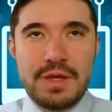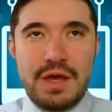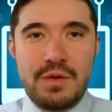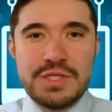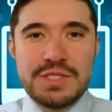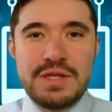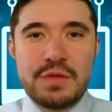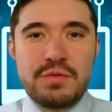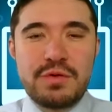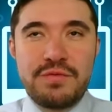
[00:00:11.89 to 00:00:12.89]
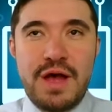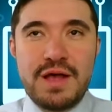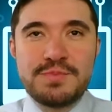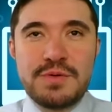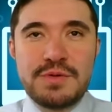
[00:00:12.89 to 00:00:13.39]
uh, which is a network of
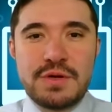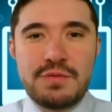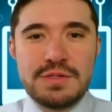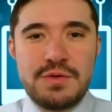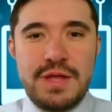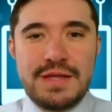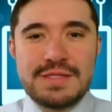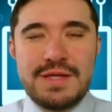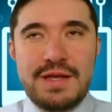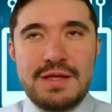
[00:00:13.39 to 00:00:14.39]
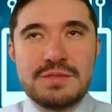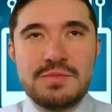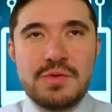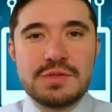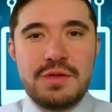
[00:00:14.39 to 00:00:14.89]
hospitals across the United States,
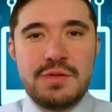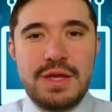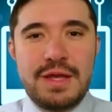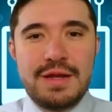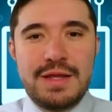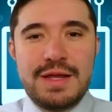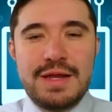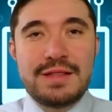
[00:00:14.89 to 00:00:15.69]
mostly located in